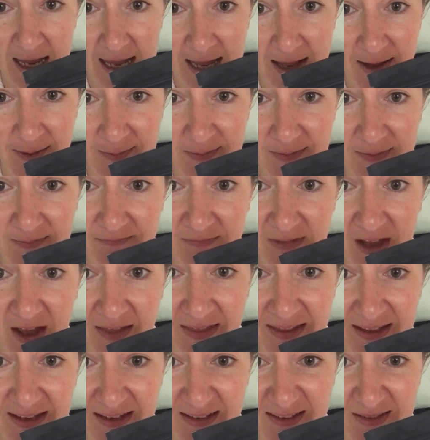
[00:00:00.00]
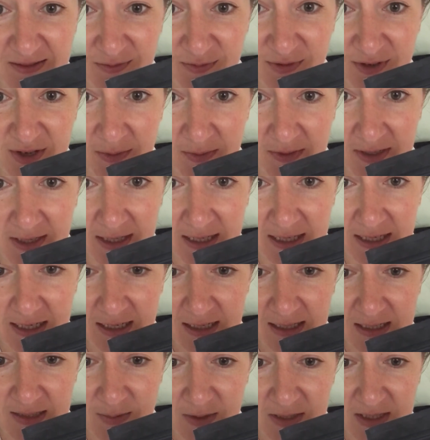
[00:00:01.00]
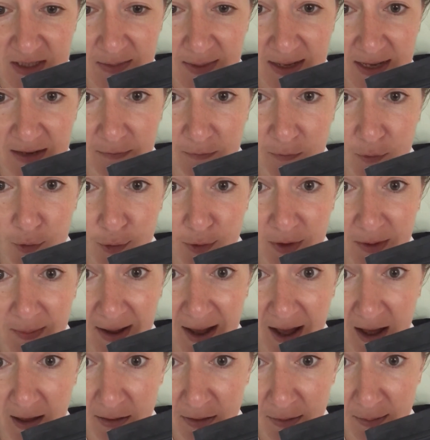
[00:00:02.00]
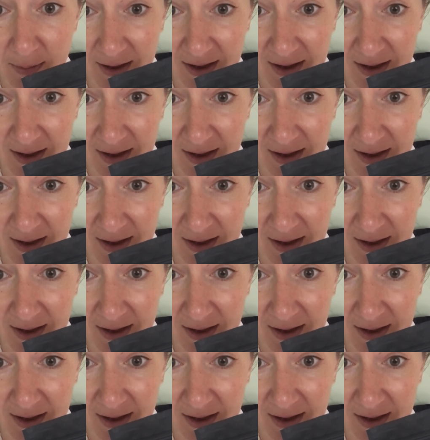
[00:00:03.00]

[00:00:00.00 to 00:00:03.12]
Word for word: um, I think it's predominantly supposed to be for the bath,